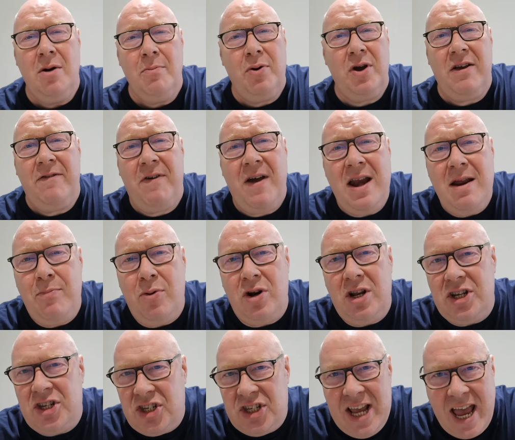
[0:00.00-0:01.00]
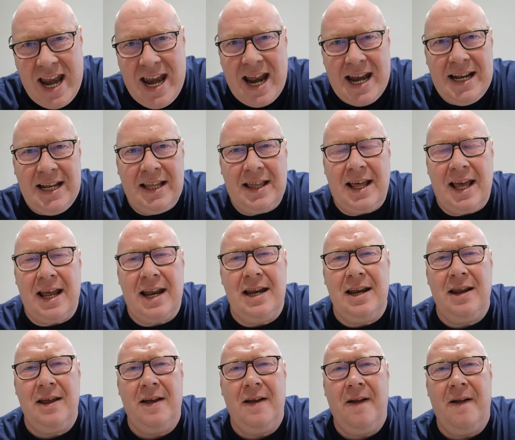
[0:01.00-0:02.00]
But if anybody said
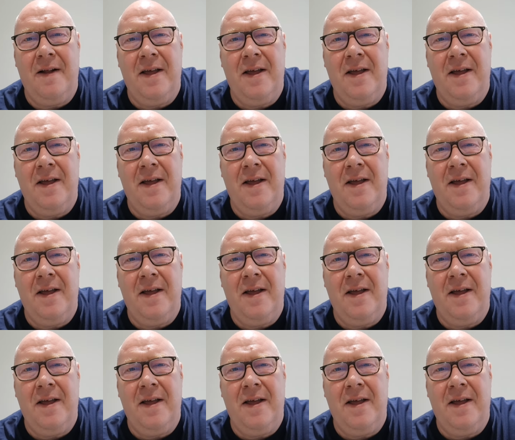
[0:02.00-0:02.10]
anything,